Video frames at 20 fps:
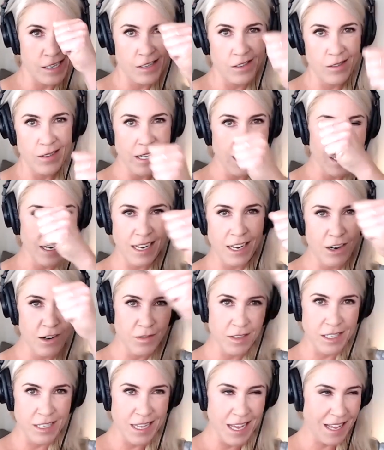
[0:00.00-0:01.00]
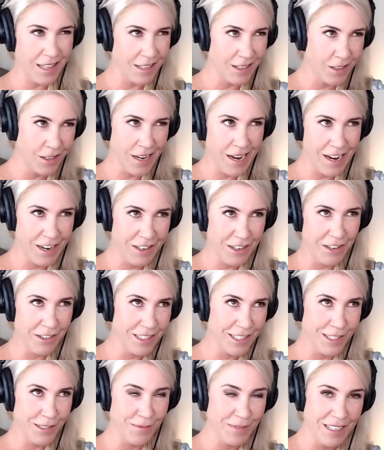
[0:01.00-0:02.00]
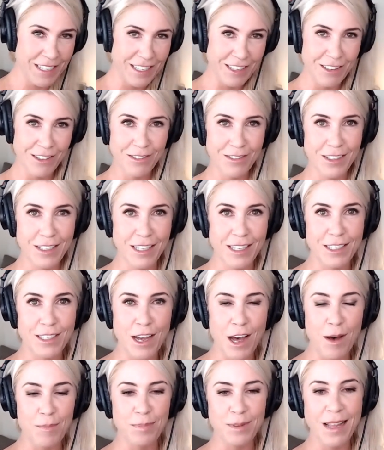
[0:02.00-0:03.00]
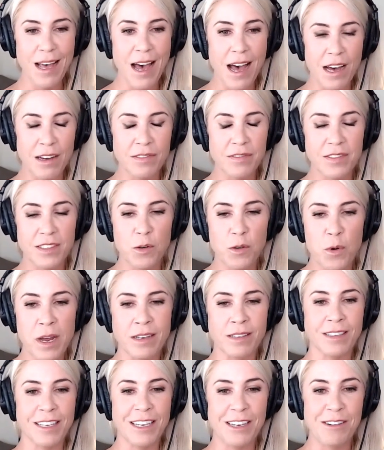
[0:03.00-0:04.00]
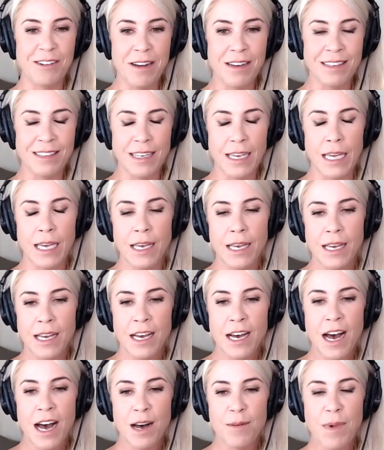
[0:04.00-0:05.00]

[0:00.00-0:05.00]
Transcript: we got to get over to that little aneurysm here over in the top left, quickly, yeah. quickly. Um, and I'm